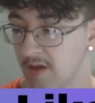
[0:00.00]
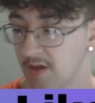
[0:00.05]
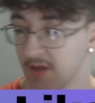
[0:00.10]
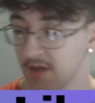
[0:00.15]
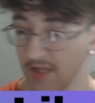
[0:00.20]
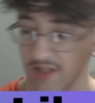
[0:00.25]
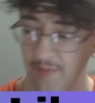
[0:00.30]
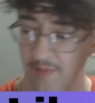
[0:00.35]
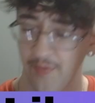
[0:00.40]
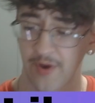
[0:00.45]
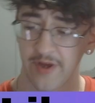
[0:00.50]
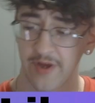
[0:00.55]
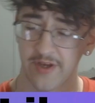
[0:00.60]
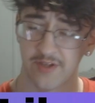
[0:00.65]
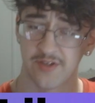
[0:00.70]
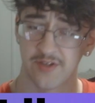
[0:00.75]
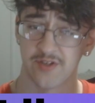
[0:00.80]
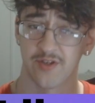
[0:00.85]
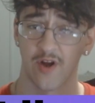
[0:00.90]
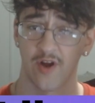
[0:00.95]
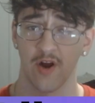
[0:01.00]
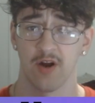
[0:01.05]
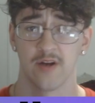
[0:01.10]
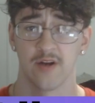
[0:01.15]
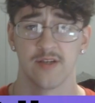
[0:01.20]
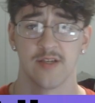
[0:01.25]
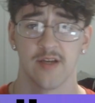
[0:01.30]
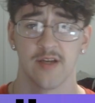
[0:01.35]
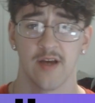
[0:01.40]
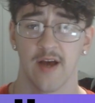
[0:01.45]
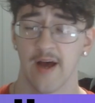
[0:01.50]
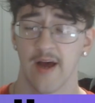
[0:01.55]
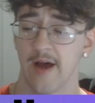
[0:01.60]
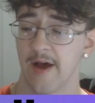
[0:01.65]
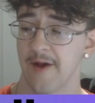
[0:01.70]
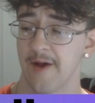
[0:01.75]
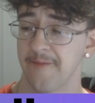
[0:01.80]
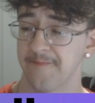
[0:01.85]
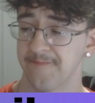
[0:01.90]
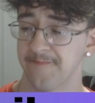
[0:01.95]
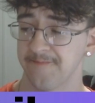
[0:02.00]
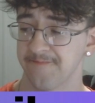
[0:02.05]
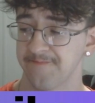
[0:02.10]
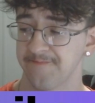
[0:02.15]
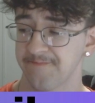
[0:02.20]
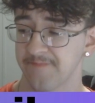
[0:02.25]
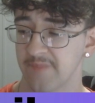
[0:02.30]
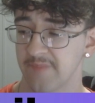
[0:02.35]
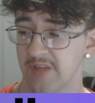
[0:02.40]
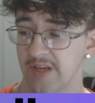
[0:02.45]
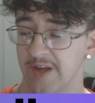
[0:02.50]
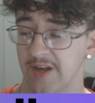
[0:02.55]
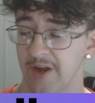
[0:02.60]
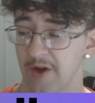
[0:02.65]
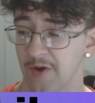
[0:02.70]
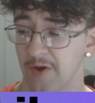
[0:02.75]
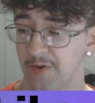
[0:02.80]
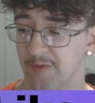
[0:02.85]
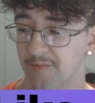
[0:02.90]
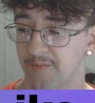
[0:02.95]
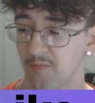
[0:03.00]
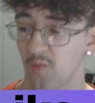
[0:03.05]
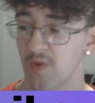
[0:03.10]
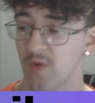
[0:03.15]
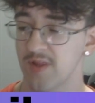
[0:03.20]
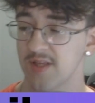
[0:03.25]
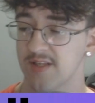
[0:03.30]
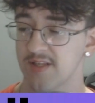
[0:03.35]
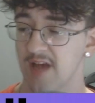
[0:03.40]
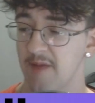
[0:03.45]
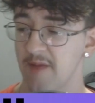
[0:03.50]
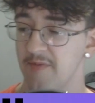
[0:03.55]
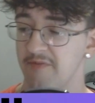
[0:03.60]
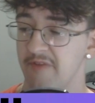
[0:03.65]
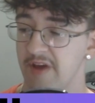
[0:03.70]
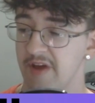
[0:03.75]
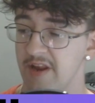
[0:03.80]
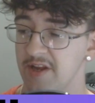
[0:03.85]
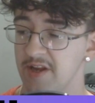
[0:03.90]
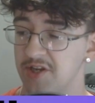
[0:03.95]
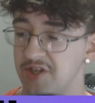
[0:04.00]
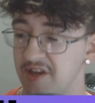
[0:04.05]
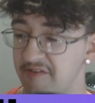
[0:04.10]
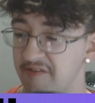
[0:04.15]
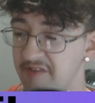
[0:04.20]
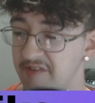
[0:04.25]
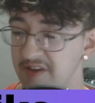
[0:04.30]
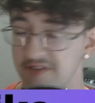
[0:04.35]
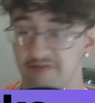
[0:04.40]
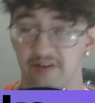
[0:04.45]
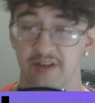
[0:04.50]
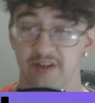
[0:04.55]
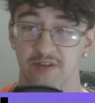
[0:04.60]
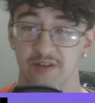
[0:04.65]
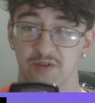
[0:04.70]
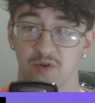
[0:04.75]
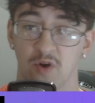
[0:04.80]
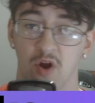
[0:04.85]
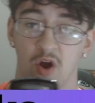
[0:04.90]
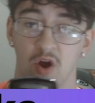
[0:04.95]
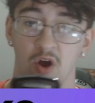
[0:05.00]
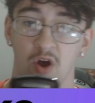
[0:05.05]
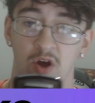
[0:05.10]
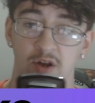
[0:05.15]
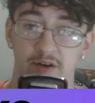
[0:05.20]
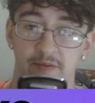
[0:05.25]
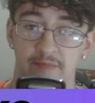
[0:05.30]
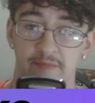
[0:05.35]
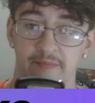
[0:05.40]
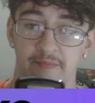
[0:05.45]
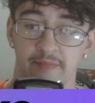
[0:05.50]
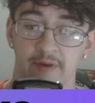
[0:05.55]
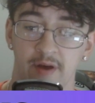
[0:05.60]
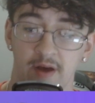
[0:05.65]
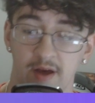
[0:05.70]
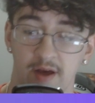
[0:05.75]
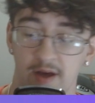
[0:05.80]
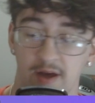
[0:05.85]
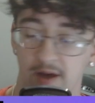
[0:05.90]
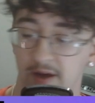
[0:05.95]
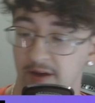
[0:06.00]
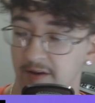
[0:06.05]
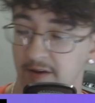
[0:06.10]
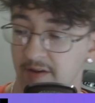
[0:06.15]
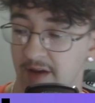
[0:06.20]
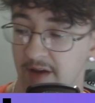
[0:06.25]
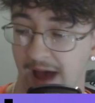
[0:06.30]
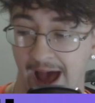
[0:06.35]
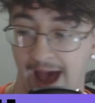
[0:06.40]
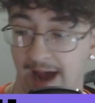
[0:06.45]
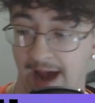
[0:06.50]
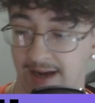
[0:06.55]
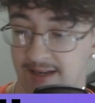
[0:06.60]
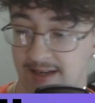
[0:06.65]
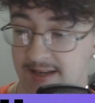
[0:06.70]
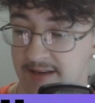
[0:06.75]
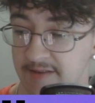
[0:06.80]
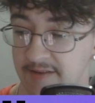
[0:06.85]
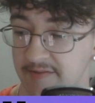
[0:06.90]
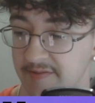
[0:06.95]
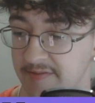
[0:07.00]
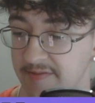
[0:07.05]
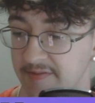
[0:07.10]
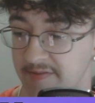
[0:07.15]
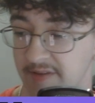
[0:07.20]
This is a pretty good start. With the type advantage, if he has Venusaur on active,